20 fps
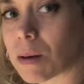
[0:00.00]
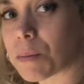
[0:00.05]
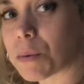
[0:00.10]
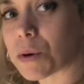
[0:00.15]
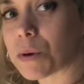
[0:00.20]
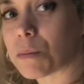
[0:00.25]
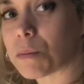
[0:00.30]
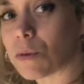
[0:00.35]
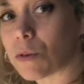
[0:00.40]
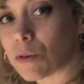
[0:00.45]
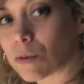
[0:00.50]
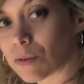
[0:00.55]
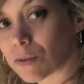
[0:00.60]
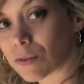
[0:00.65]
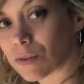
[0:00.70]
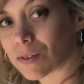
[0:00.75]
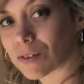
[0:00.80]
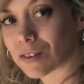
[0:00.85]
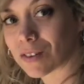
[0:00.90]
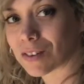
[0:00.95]
able to move,
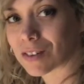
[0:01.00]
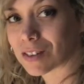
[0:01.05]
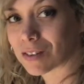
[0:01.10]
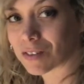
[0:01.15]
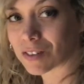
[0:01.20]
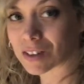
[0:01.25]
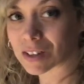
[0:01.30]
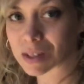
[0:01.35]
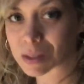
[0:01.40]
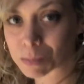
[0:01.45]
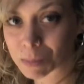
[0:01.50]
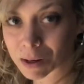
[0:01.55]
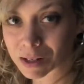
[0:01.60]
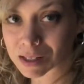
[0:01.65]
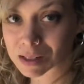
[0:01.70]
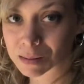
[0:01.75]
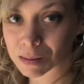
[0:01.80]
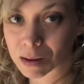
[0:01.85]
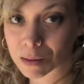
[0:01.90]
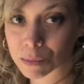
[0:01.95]
for this part
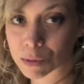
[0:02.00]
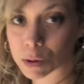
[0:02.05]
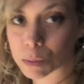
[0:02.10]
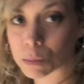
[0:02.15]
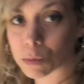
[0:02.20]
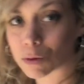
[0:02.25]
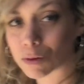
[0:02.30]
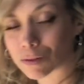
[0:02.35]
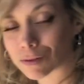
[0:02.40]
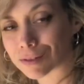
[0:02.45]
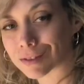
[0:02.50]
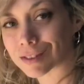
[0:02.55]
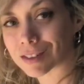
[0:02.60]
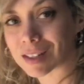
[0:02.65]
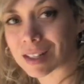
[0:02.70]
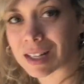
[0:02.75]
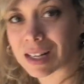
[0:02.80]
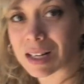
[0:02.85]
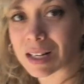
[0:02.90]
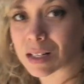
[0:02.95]
to be able to move.
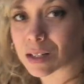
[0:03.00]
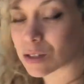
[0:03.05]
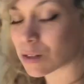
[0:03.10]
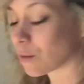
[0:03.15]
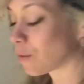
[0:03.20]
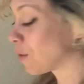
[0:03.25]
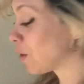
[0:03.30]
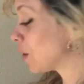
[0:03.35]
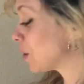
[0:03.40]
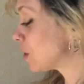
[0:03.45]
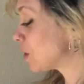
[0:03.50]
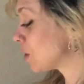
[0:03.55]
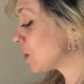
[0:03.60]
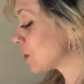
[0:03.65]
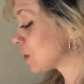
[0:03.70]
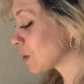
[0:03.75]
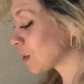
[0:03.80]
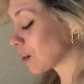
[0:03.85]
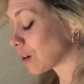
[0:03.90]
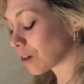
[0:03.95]
So first you're
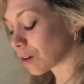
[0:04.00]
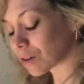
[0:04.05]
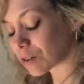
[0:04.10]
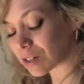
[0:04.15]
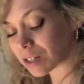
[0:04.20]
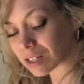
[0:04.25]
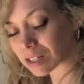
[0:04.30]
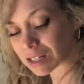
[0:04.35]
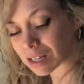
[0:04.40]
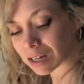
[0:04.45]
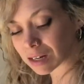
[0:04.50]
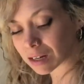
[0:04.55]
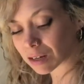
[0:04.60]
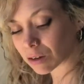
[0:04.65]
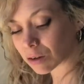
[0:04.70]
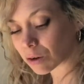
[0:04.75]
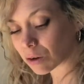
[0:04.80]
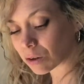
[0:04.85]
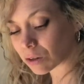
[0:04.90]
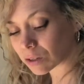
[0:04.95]
just going to go descending
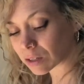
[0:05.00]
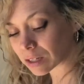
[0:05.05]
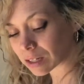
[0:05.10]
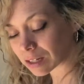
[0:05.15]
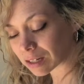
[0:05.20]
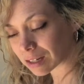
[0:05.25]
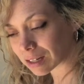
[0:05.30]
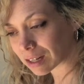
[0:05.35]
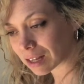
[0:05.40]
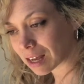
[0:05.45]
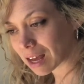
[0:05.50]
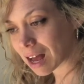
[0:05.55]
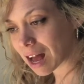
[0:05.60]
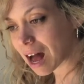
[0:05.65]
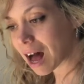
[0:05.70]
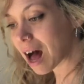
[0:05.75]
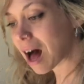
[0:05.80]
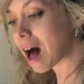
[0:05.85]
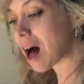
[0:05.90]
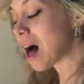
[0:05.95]
colon,
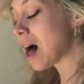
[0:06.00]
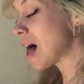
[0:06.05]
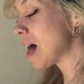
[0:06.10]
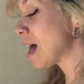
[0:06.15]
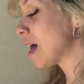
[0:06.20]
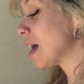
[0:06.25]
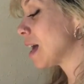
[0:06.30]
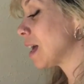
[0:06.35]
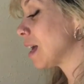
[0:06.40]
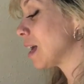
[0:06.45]
I,